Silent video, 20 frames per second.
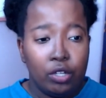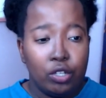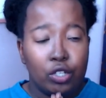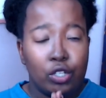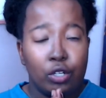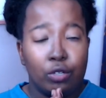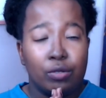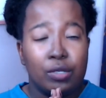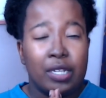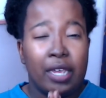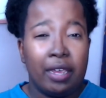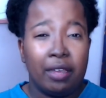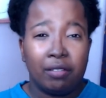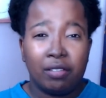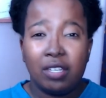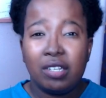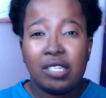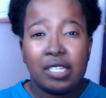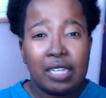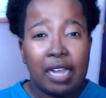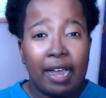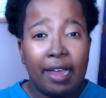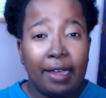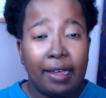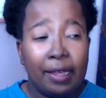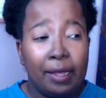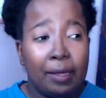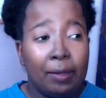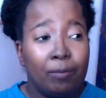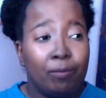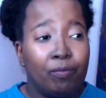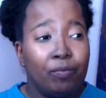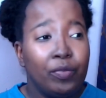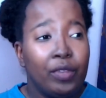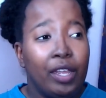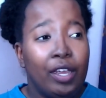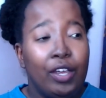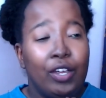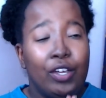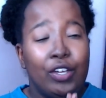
So take this time